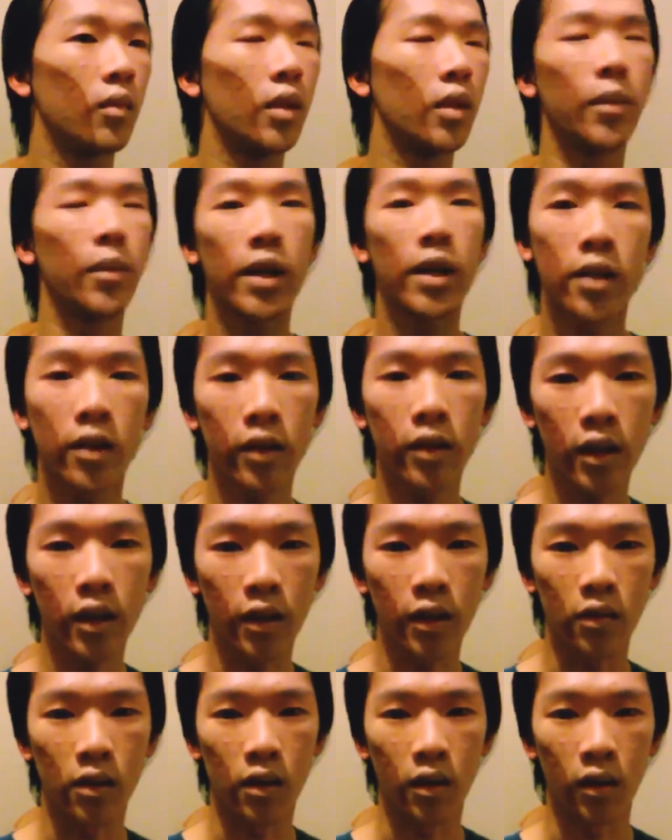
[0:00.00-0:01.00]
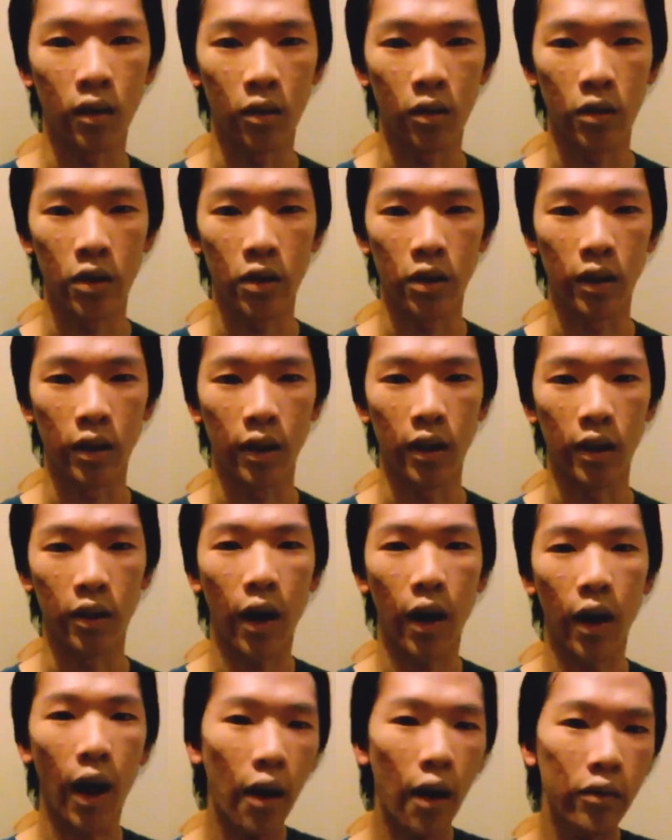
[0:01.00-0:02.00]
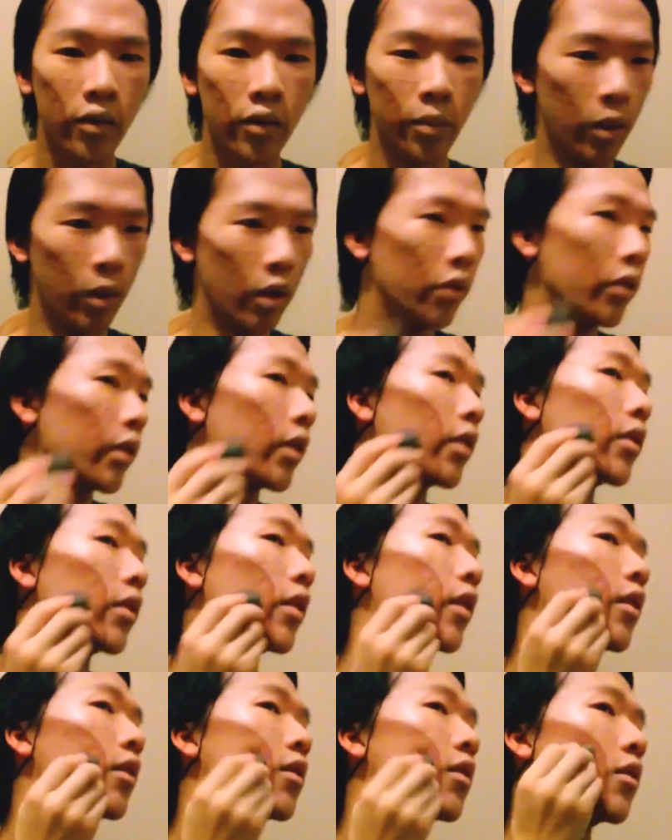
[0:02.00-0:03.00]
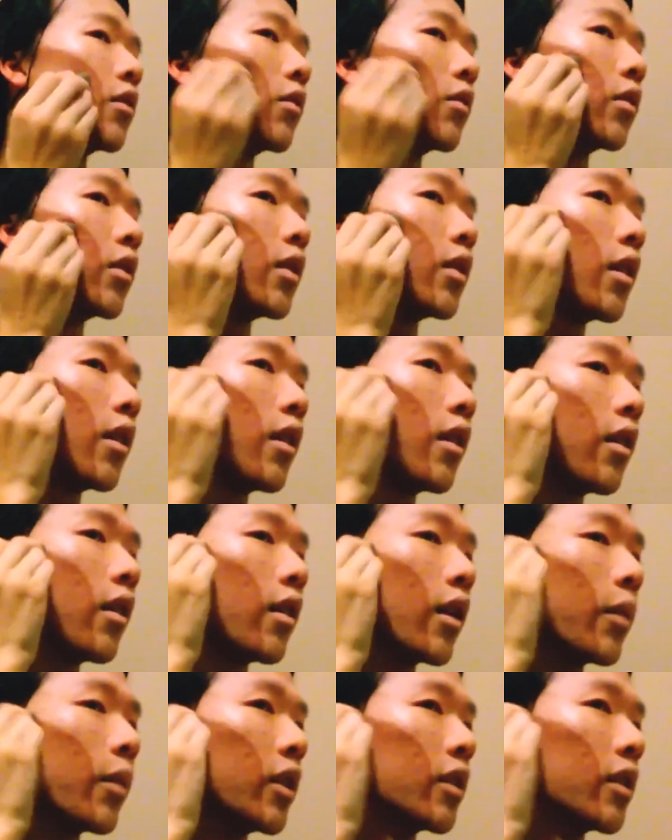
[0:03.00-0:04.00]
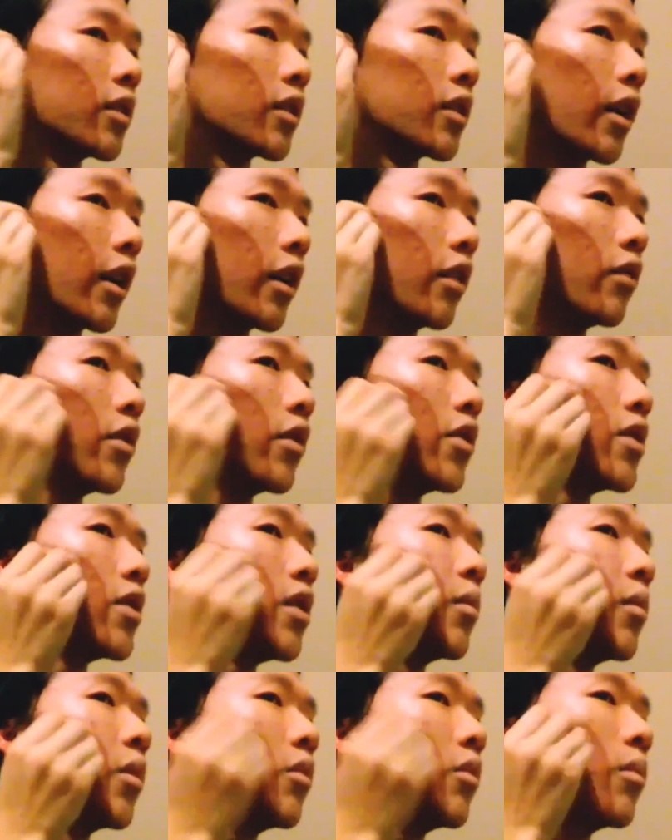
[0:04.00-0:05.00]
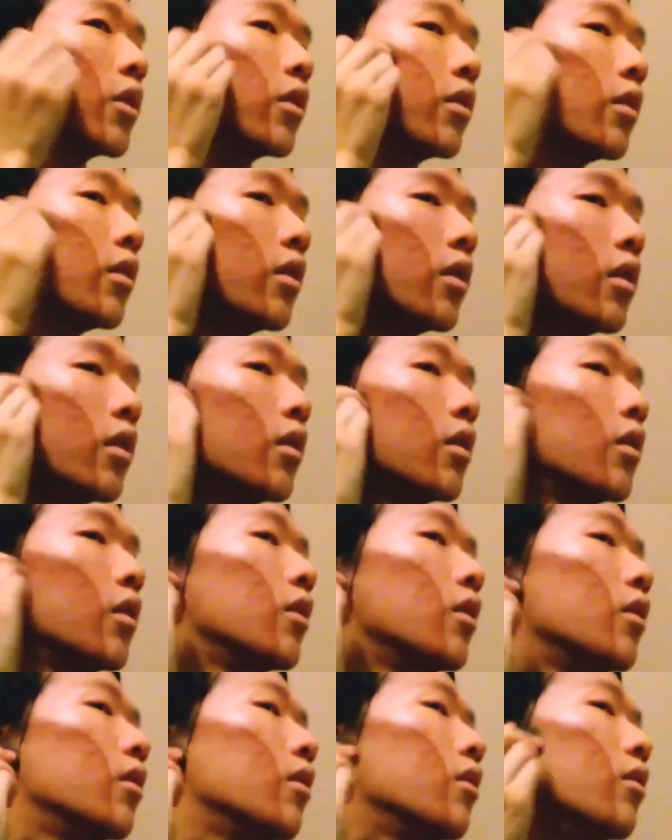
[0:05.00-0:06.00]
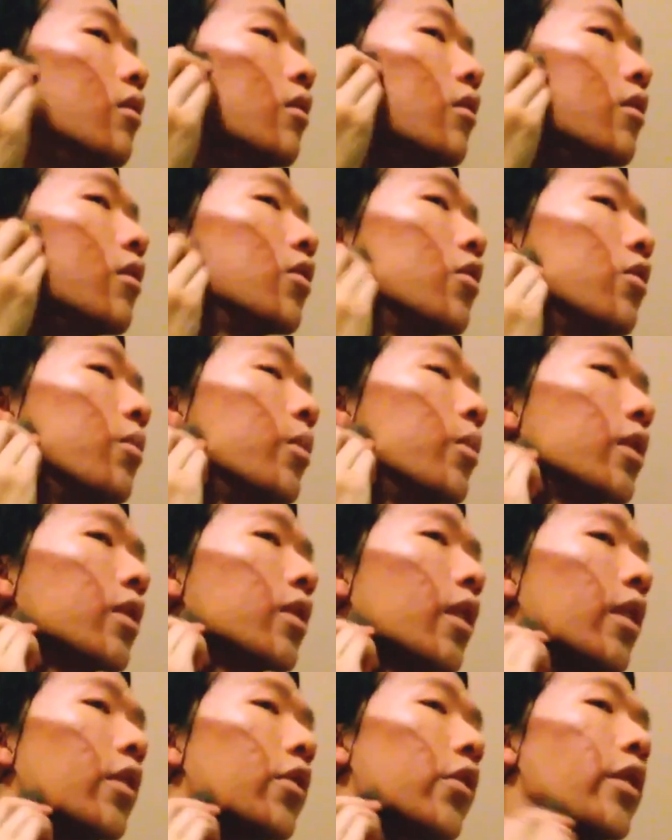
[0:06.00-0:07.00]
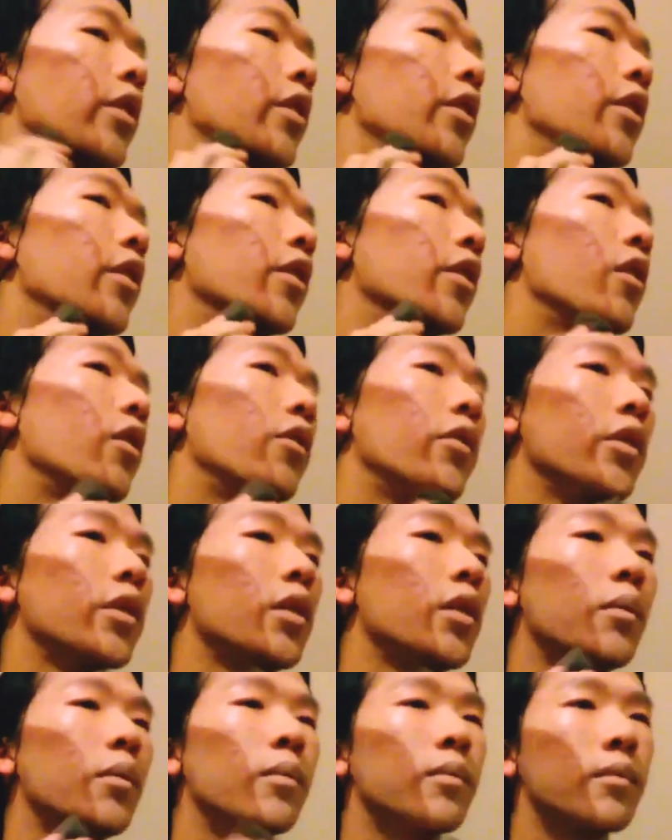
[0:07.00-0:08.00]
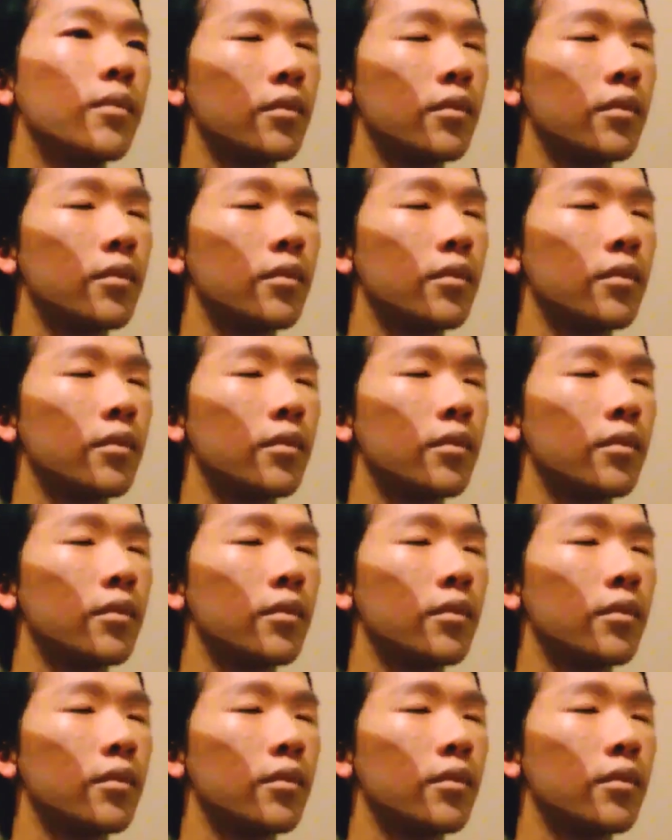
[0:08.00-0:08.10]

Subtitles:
But it basically gives the illusion that you have a bone there that isn't really there. I mean, it's kind of your cheekbone, but super exaggerated and not really.